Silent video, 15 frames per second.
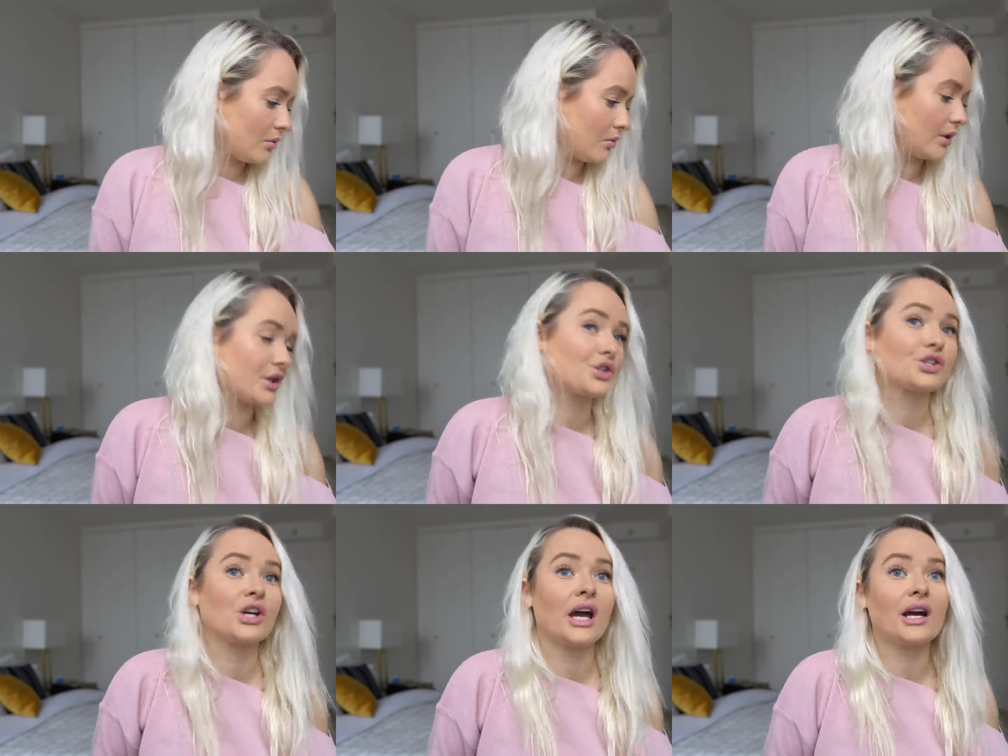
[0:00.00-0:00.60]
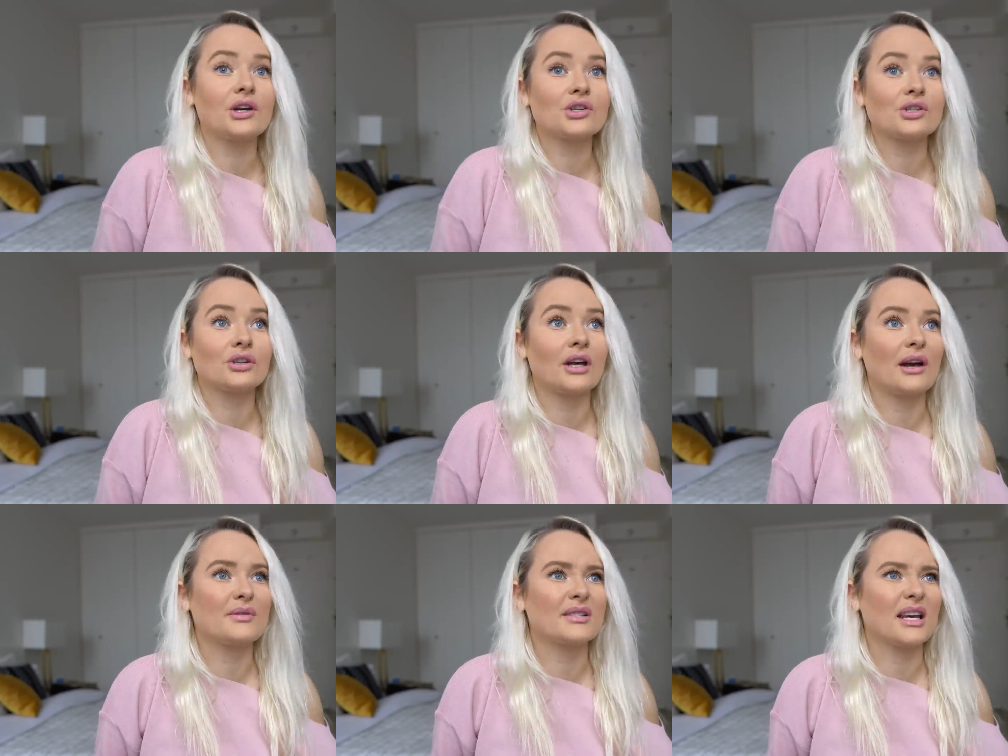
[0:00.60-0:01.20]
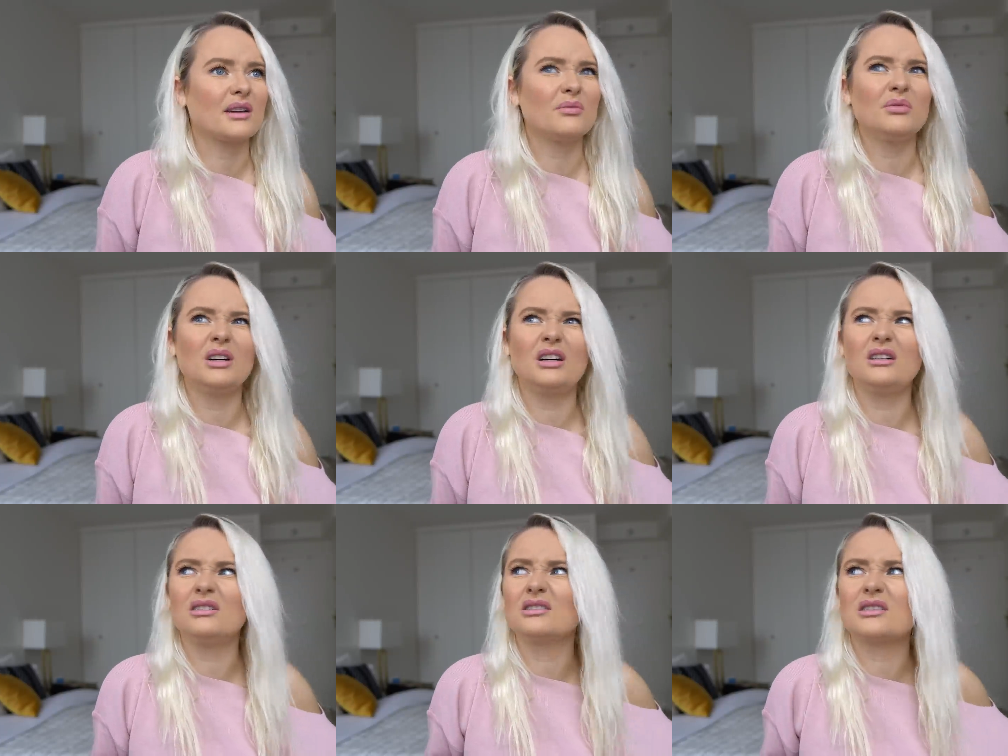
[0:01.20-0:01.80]
which actually, I was like,
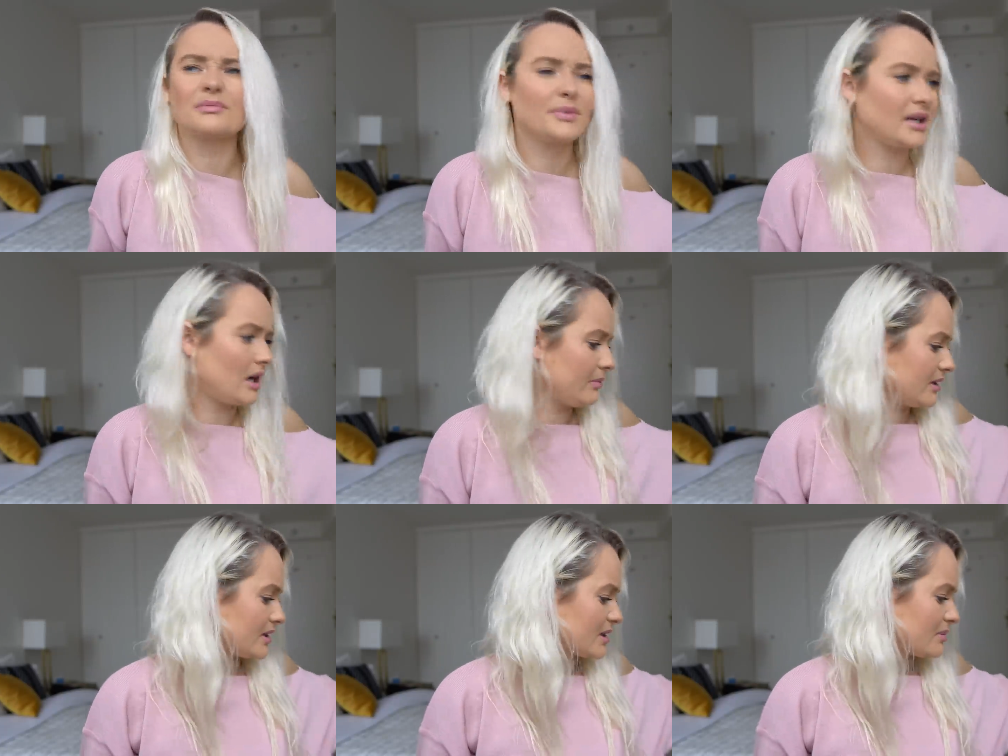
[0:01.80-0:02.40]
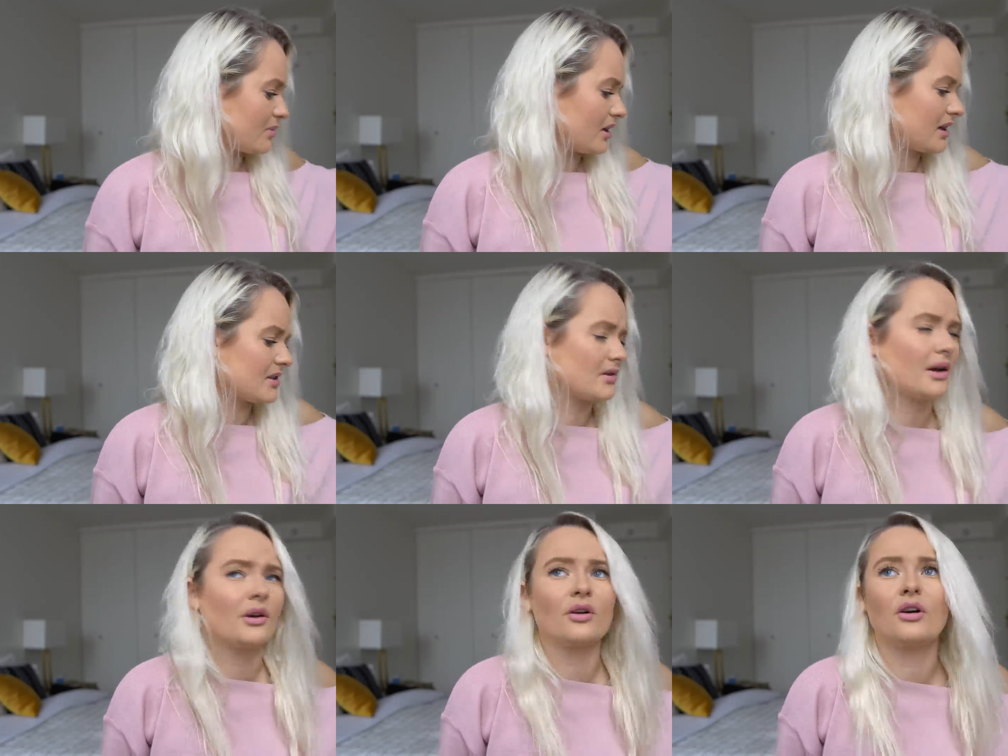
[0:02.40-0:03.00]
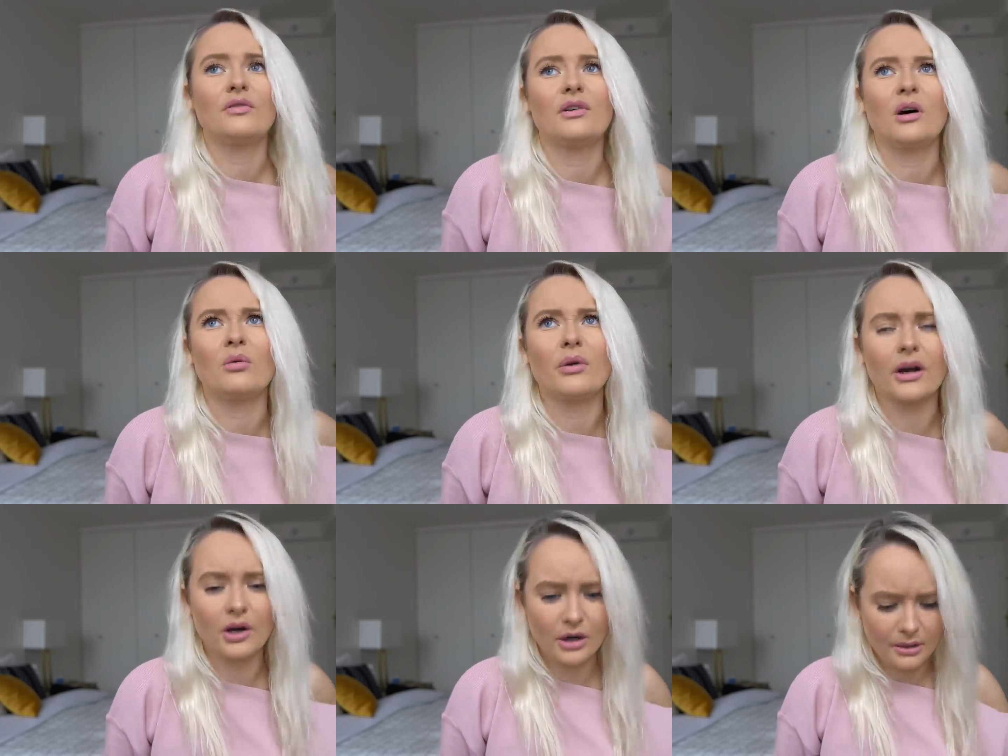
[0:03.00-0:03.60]
well, it's becoming spring, so I don't know if I'll
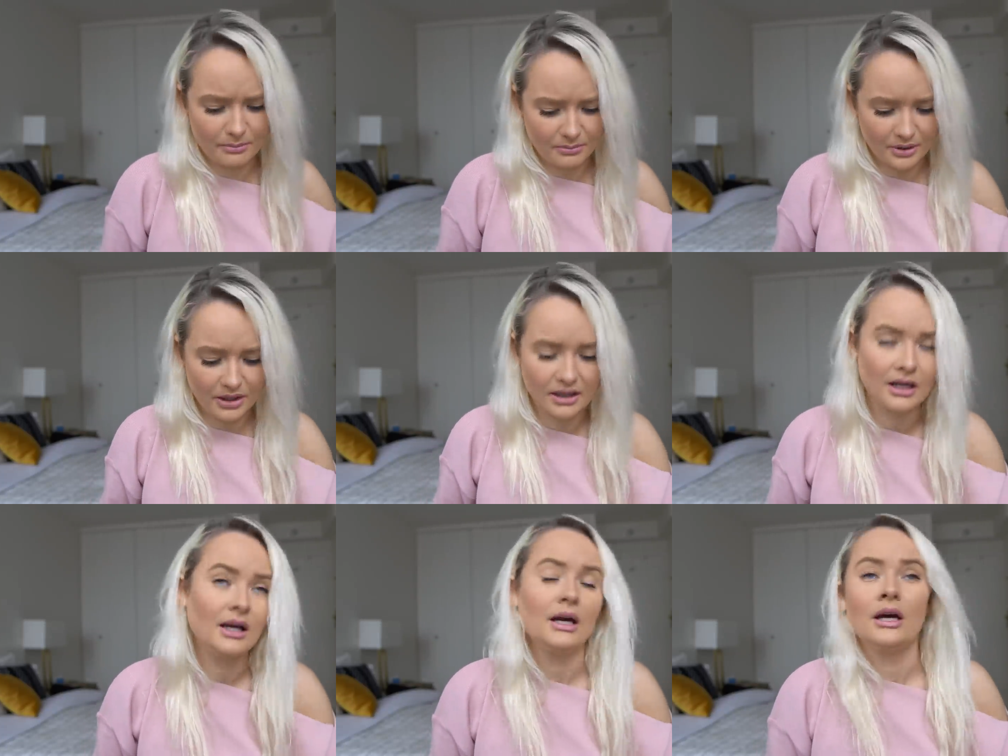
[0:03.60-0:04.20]
wear it, but